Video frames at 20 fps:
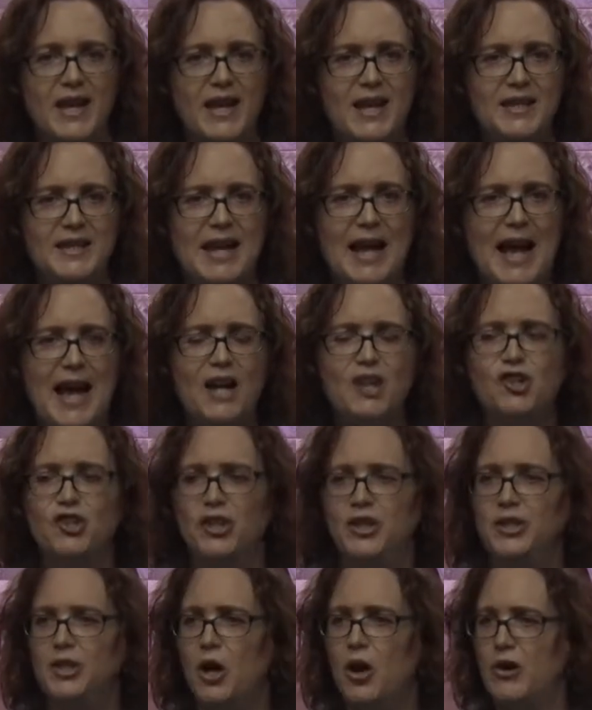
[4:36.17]
His
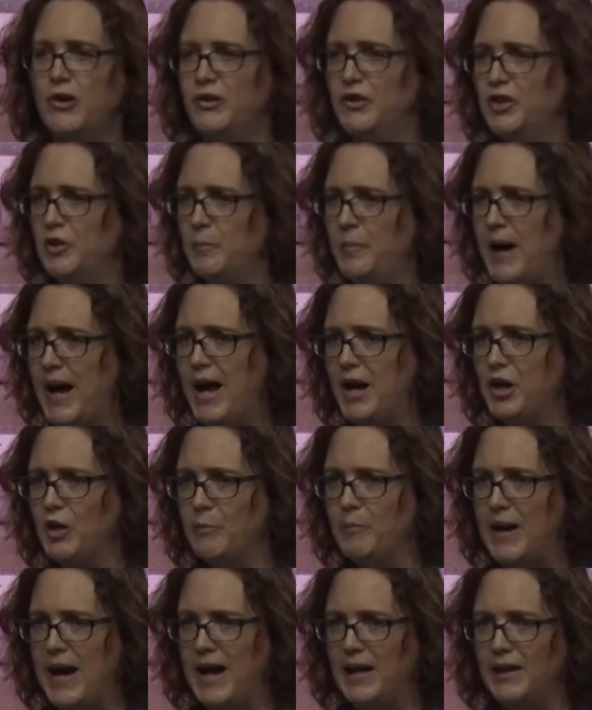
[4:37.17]
actions are
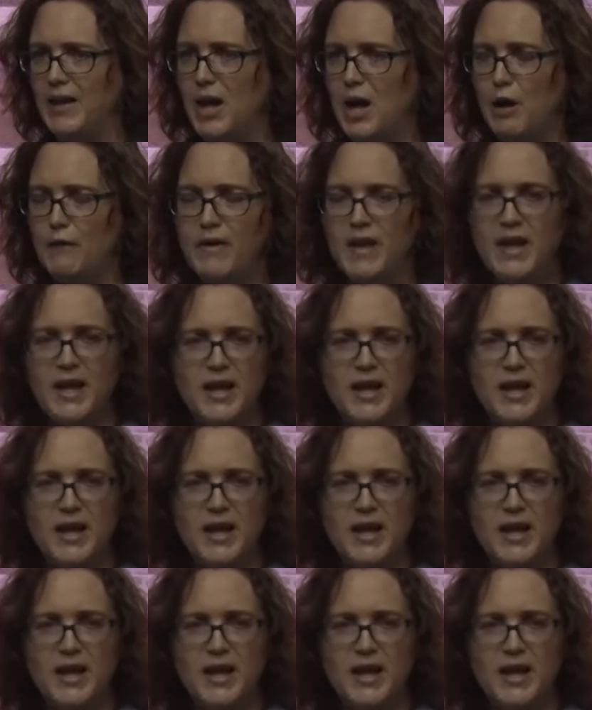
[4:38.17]
inspired by love.